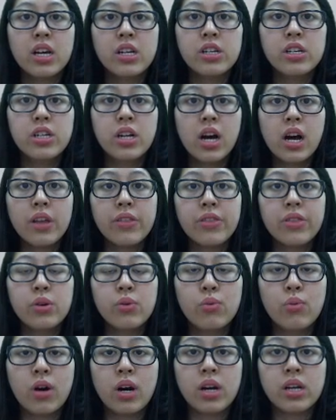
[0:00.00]
not the
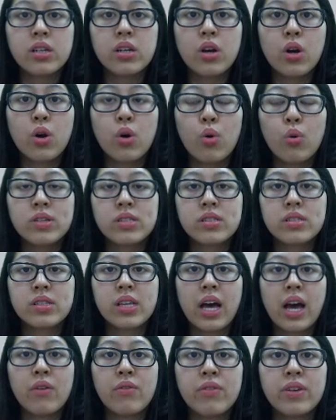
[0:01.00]
one who is
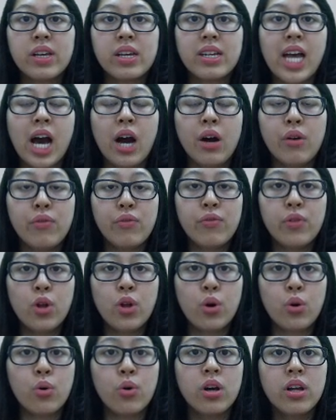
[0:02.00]
having an
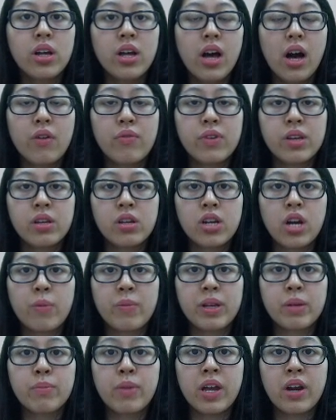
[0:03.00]
outflow of
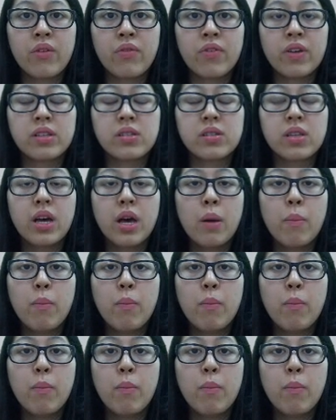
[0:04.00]
economic benefits,